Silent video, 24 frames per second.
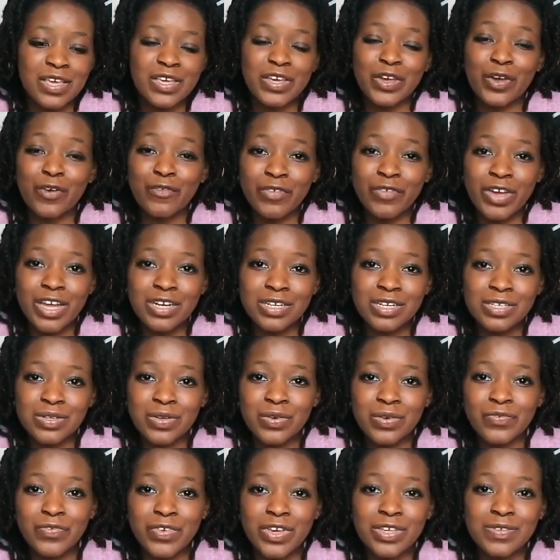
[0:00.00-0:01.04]
You can find us
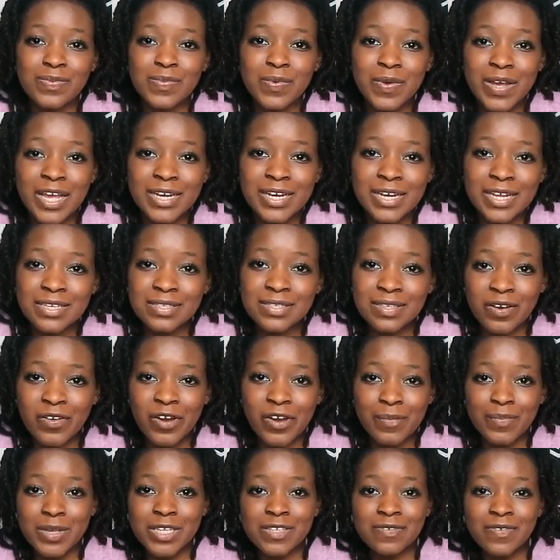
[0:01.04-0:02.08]
on Facebook and
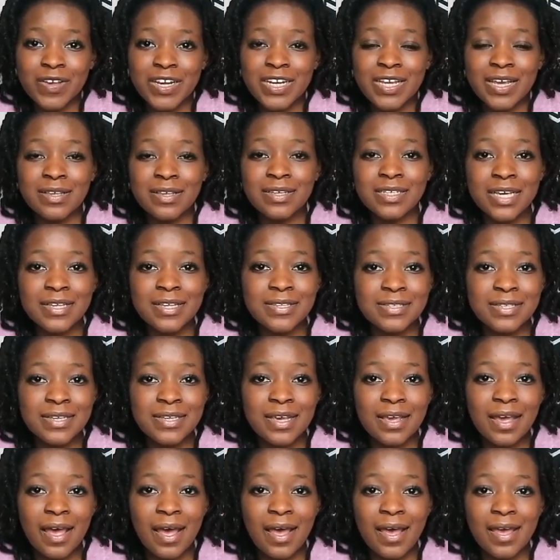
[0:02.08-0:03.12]
Instagram as Fanny and
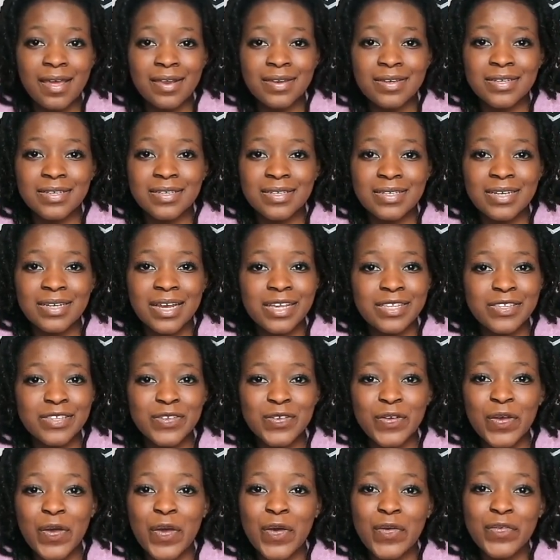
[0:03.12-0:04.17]
Jessie, and
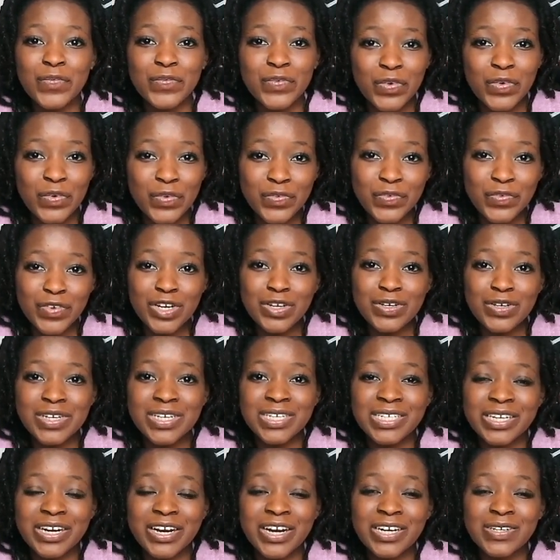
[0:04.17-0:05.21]
just feel free to
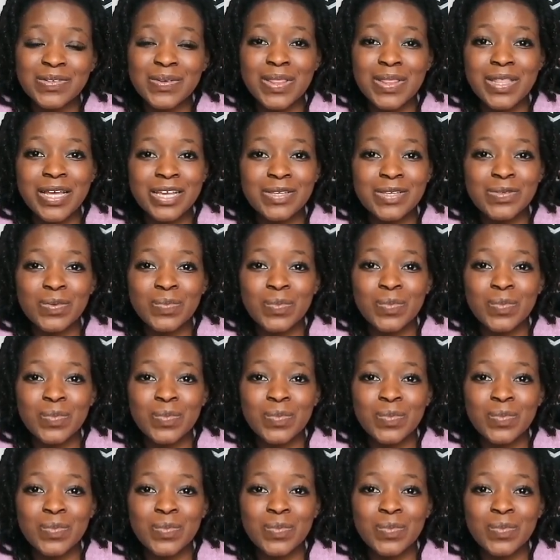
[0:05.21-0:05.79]
interact with us.